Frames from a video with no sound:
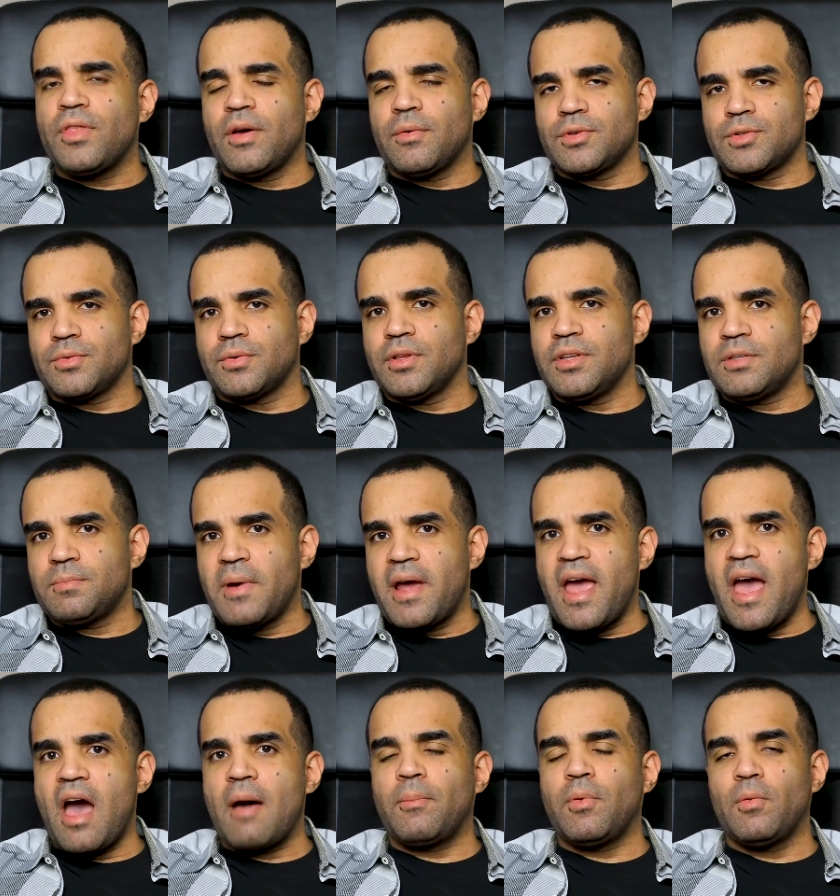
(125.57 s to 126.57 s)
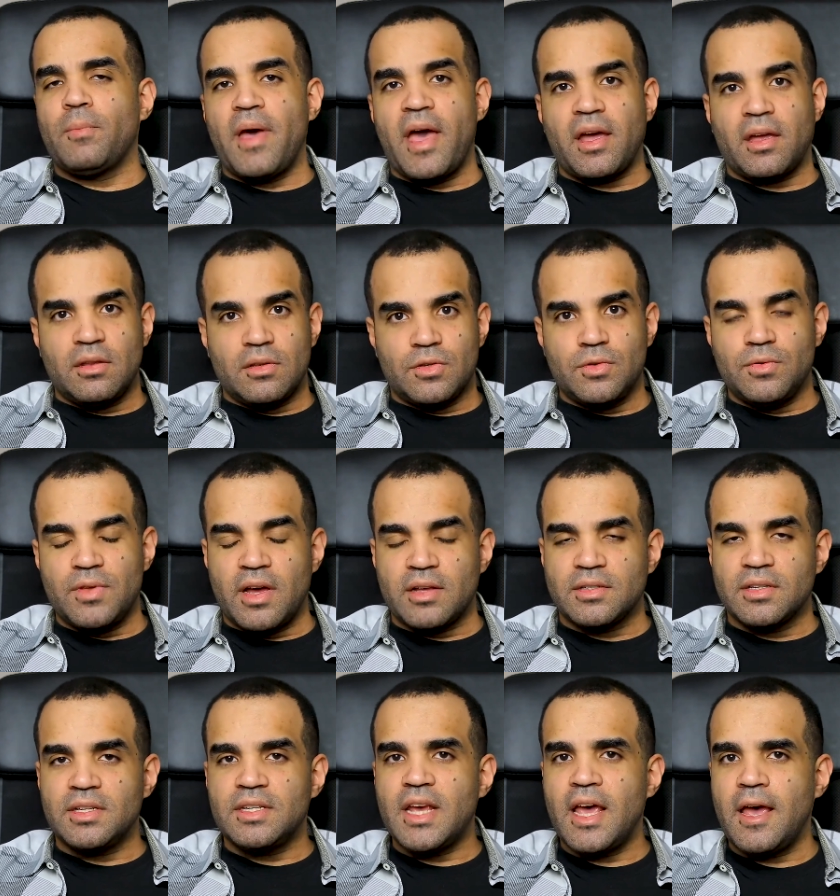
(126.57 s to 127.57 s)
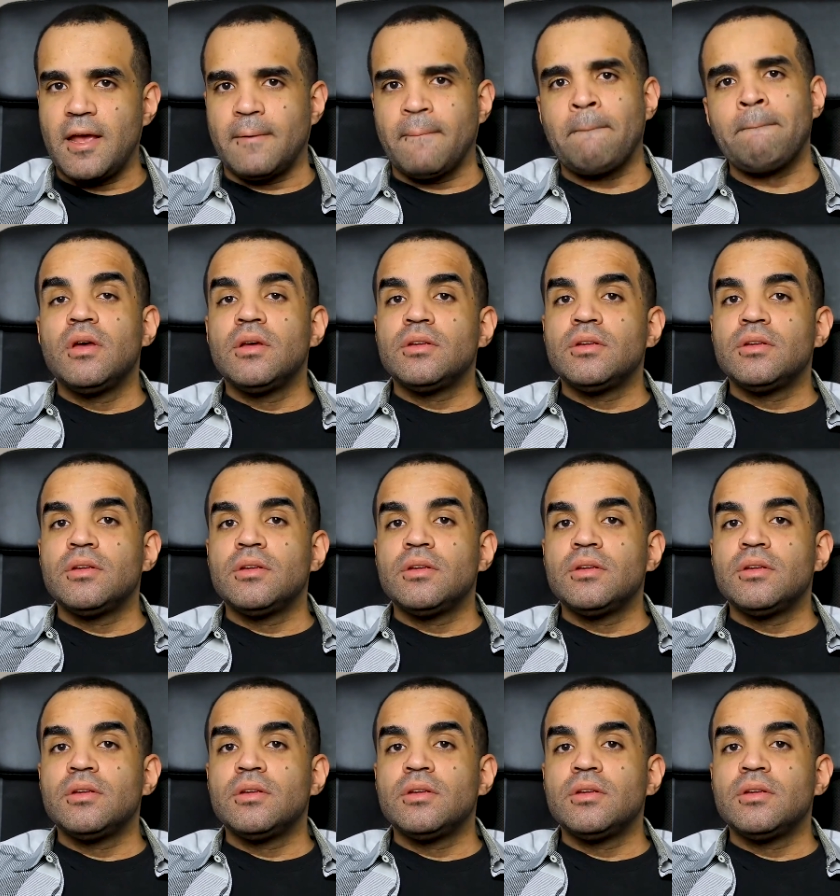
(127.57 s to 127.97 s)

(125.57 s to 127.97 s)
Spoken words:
that was released by Apple back in 2010.